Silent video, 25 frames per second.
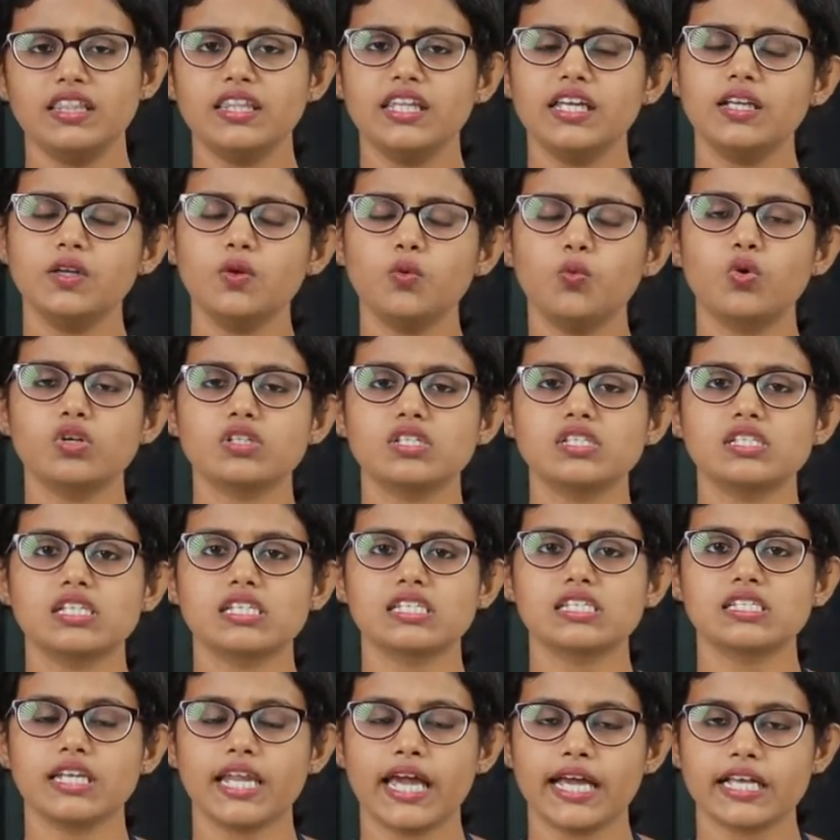Then what is
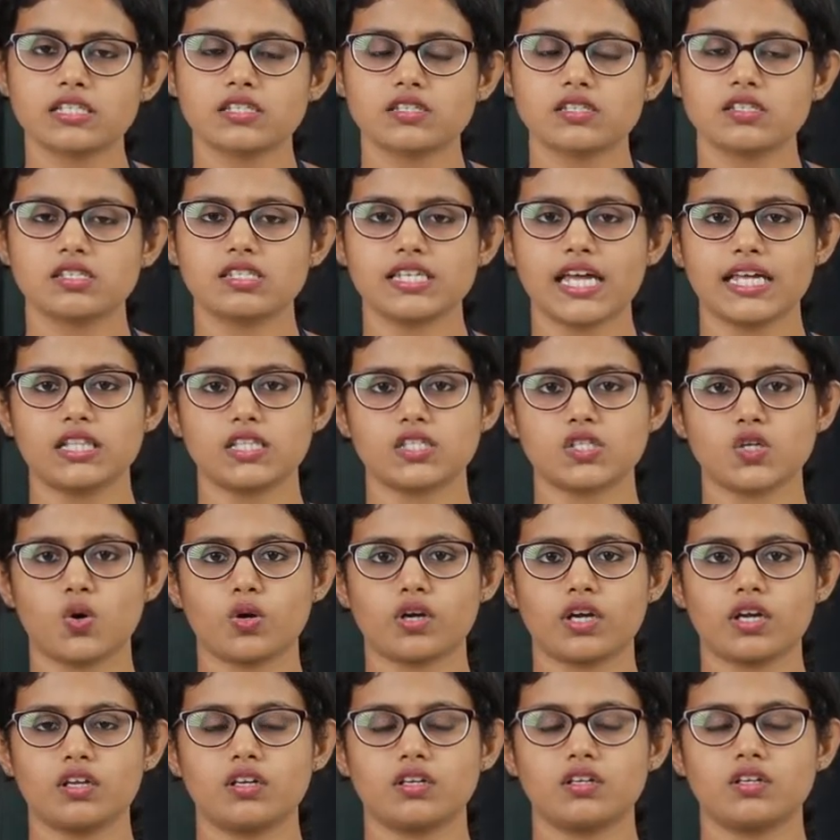this next sense
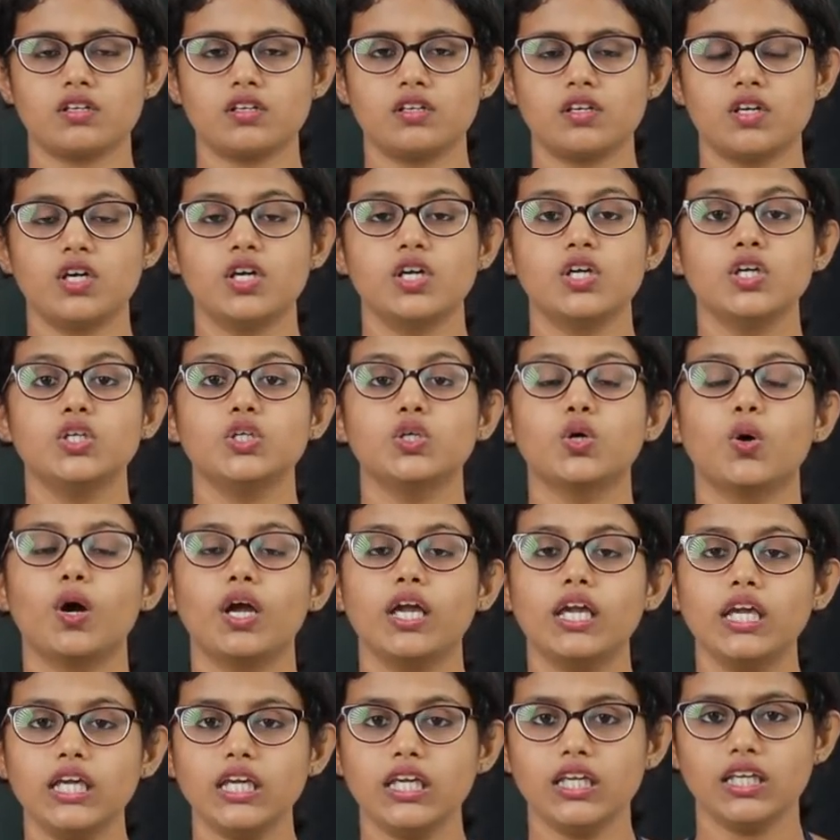organ? Your
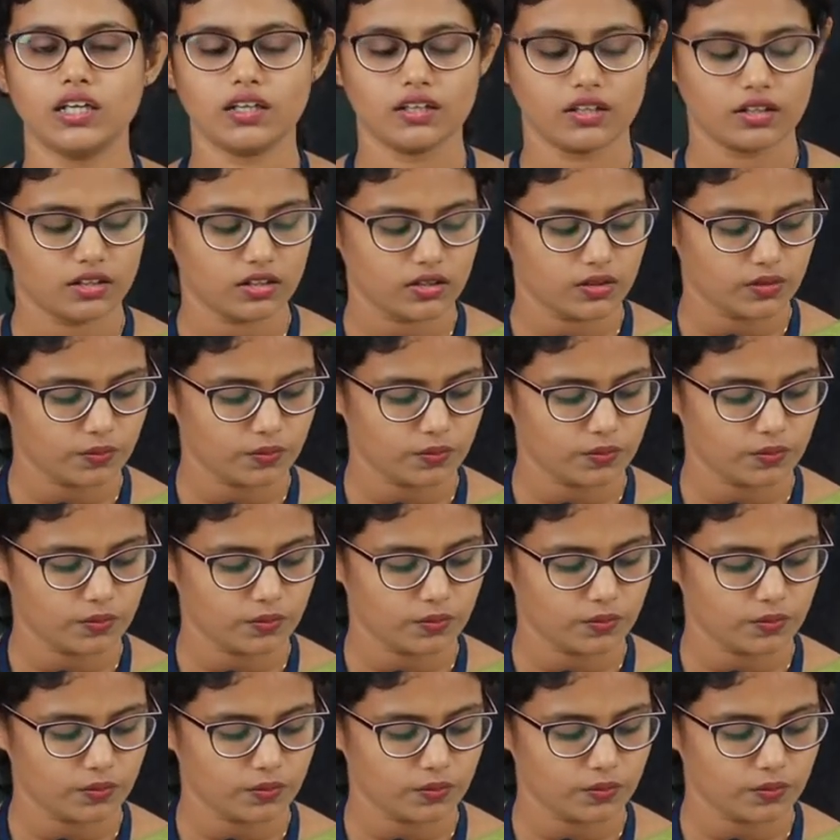ear.